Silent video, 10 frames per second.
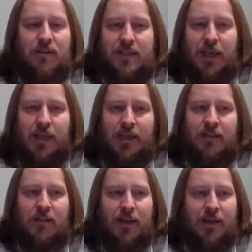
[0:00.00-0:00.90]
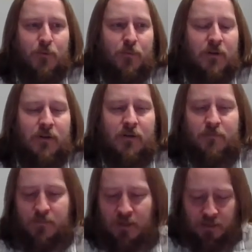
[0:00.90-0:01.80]
say in the lab,
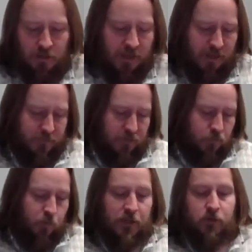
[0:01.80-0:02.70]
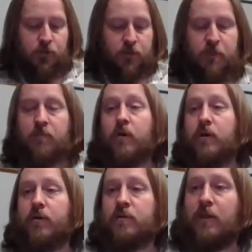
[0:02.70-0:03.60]
in the labs, what
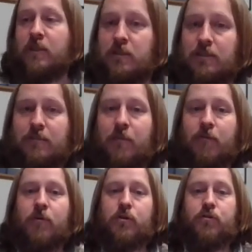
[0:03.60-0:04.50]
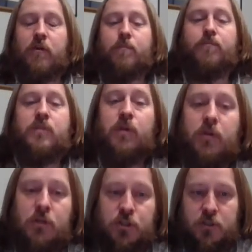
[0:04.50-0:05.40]
you're expected to submit for each of them. So you
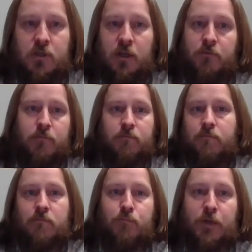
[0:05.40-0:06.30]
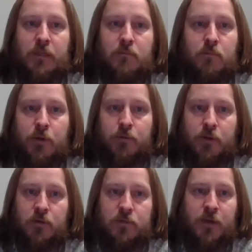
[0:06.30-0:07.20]
can just kind of read through
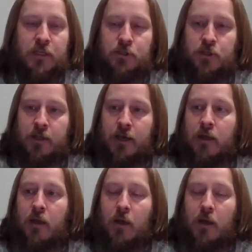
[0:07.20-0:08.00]
those, pay attention to that.